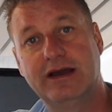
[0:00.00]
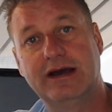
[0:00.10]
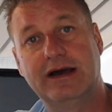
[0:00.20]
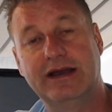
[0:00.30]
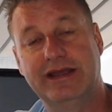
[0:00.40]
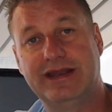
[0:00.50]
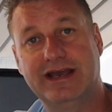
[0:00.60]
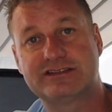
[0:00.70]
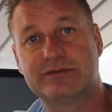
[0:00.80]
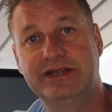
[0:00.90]
it
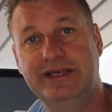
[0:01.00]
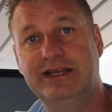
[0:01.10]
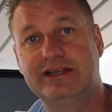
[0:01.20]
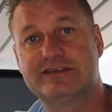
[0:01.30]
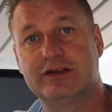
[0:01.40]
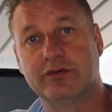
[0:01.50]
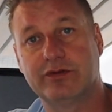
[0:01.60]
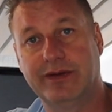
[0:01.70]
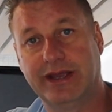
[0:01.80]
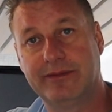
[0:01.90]
has to be neatly stowed
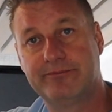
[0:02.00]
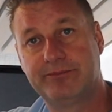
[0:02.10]
away.